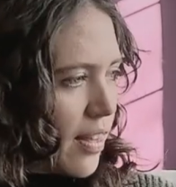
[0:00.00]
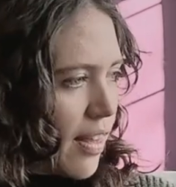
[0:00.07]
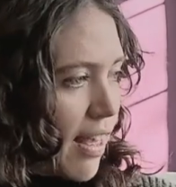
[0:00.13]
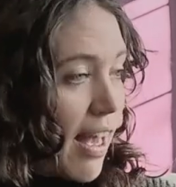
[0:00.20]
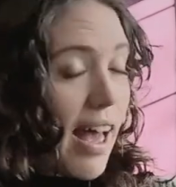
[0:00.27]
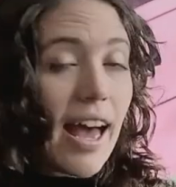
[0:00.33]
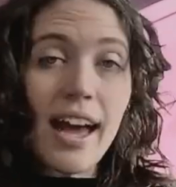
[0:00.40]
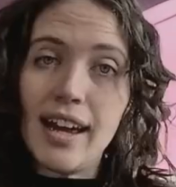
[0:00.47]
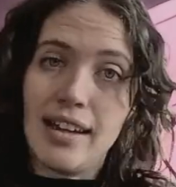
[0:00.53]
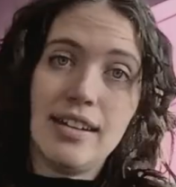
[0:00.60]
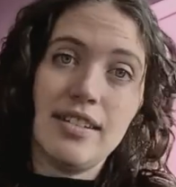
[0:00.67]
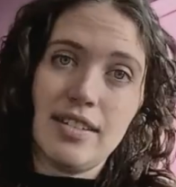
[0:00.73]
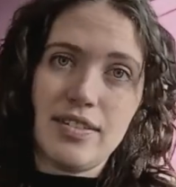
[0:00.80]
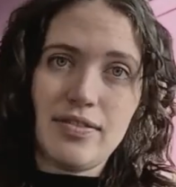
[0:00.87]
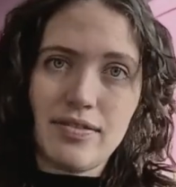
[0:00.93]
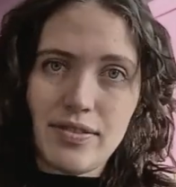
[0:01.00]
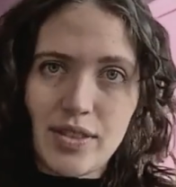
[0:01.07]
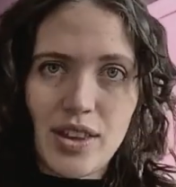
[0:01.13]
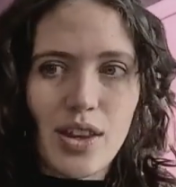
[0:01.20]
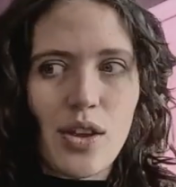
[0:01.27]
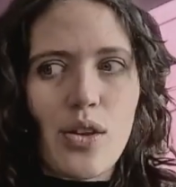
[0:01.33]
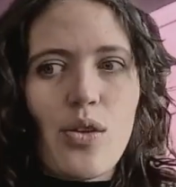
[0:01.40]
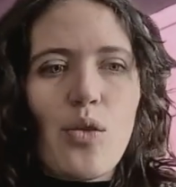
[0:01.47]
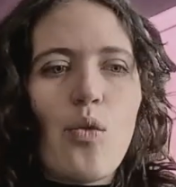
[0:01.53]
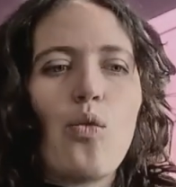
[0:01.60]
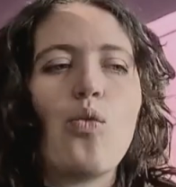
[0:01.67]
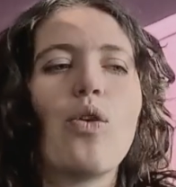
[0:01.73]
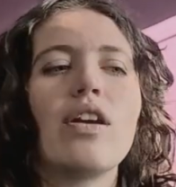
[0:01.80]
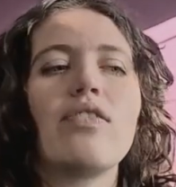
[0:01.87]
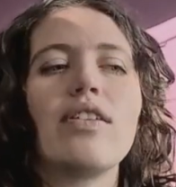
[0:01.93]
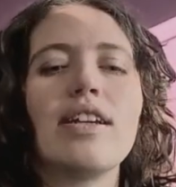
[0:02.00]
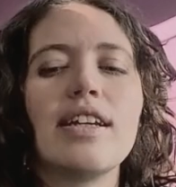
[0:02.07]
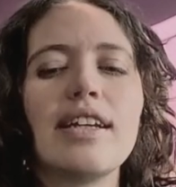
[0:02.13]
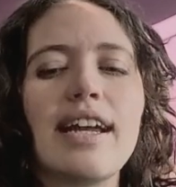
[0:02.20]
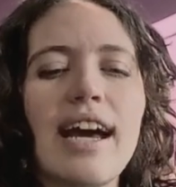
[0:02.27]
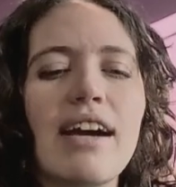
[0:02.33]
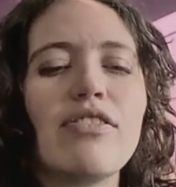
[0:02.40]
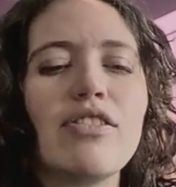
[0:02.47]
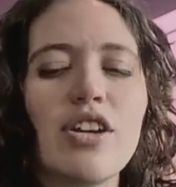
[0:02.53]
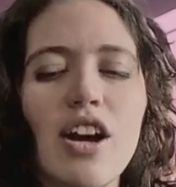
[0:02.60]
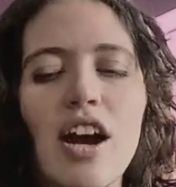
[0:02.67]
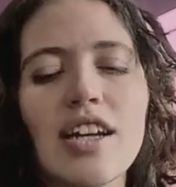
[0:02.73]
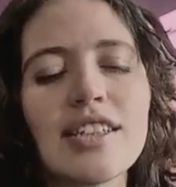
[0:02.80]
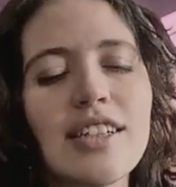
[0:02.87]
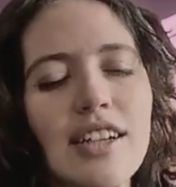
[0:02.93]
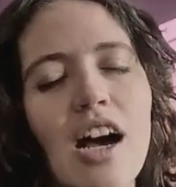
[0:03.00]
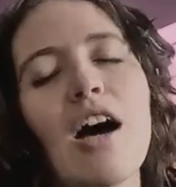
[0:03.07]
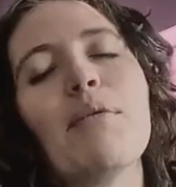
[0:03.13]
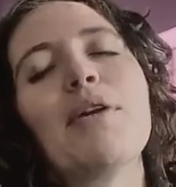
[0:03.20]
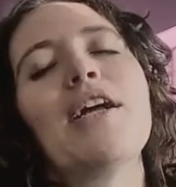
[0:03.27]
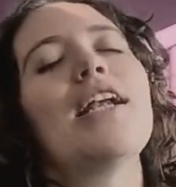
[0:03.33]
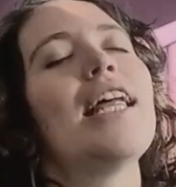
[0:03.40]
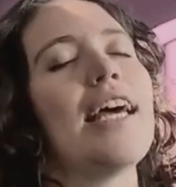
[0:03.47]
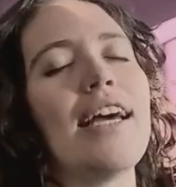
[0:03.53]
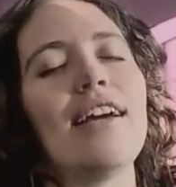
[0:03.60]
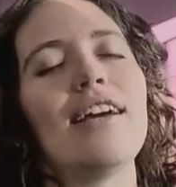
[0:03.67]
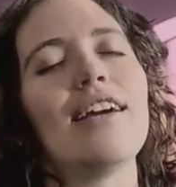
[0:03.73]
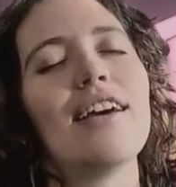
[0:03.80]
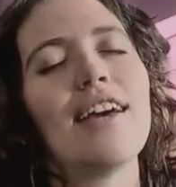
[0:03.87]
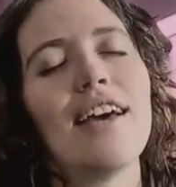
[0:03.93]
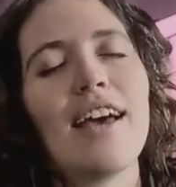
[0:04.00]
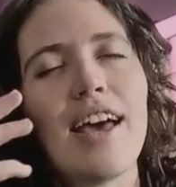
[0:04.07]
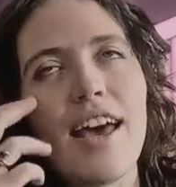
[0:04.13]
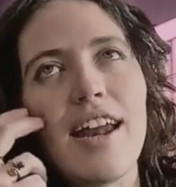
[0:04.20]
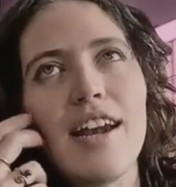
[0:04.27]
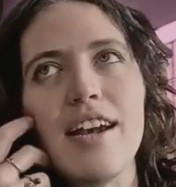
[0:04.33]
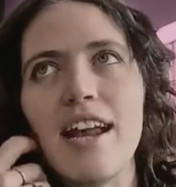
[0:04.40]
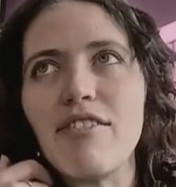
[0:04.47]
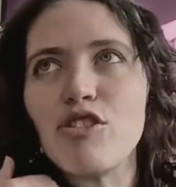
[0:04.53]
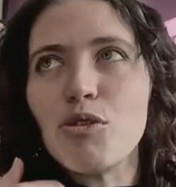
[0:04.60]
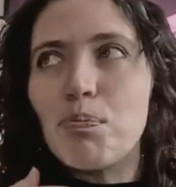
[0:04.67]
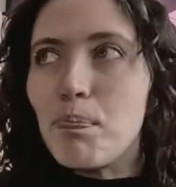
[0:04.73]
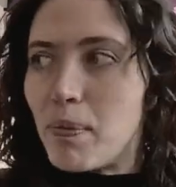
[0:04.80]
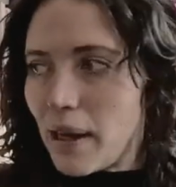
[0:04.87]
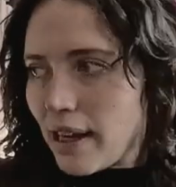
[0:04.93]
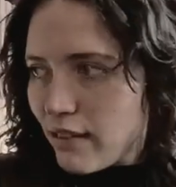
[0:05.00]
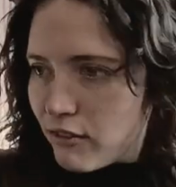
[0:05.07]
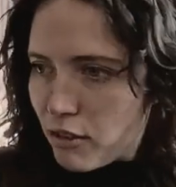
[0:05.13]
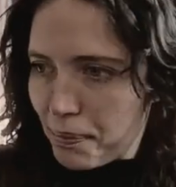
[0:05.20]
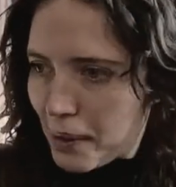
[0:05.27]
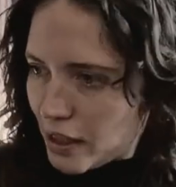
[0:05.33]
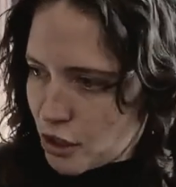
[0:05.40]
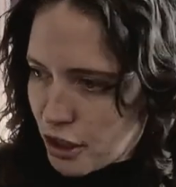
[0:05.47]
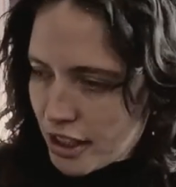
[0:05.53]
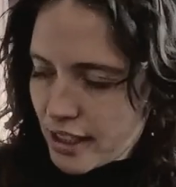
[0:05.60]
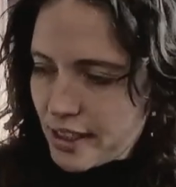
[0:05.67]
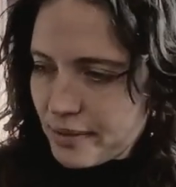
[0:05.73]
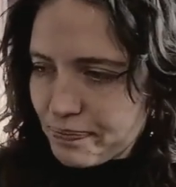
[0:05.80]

And what if it didn't have to cost an arm and a leg and I didn't have to beg for budget?